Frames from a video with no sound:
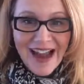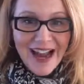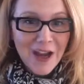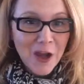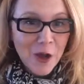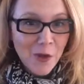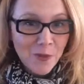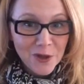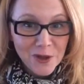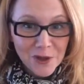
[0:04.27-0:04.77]
I
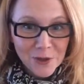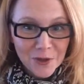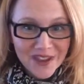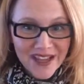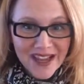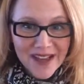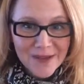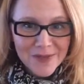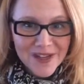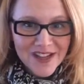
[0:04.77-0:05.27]
hope you know what
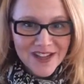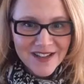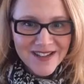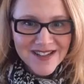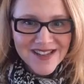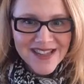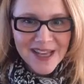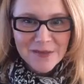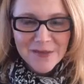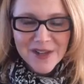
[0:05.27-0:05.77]
that
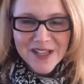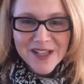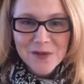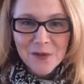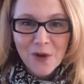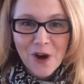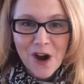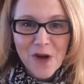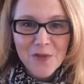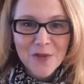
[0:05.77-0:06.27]
means. That
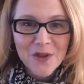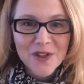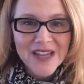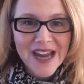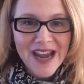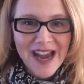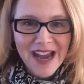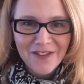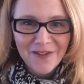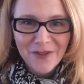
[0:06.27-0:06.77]
means we're almost
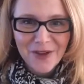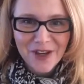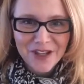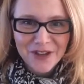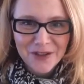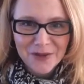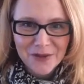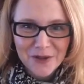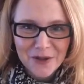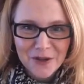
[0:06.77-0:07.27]

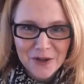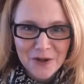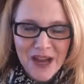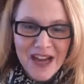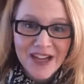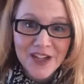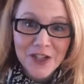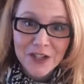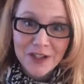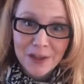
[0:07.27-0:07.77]
halfway through,
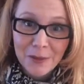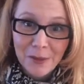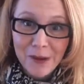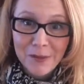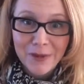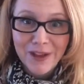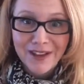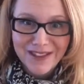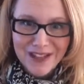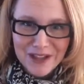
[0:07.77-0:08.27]
actually
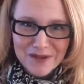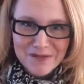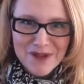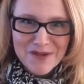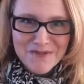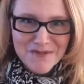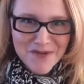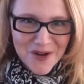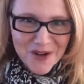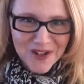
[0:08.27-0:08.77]
probably a little
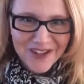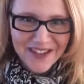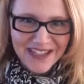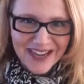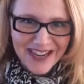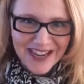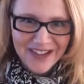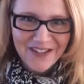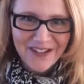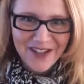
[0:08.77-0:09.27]
bit more
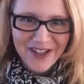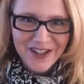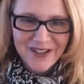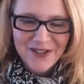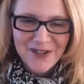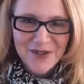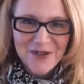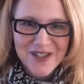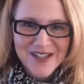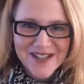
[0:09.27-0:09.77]
than halfway
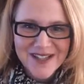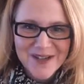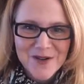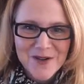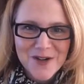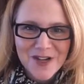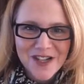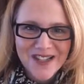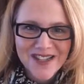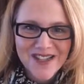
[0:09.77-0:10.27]
through this
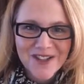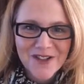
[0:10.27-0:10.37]
course.